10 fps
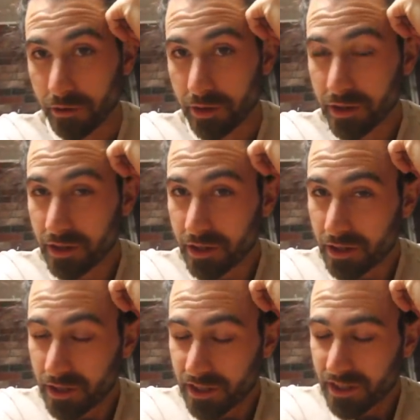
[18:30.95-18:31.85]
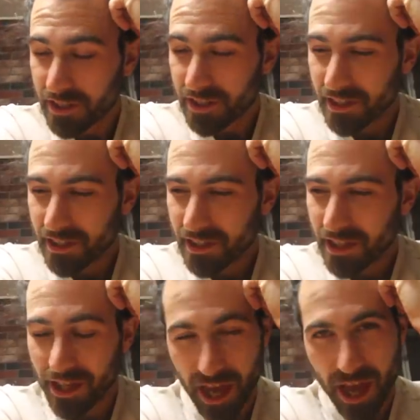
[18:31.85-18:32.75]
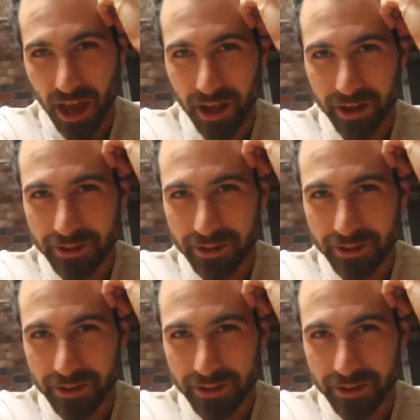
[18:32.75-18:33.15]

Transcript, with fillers: out. Yeah.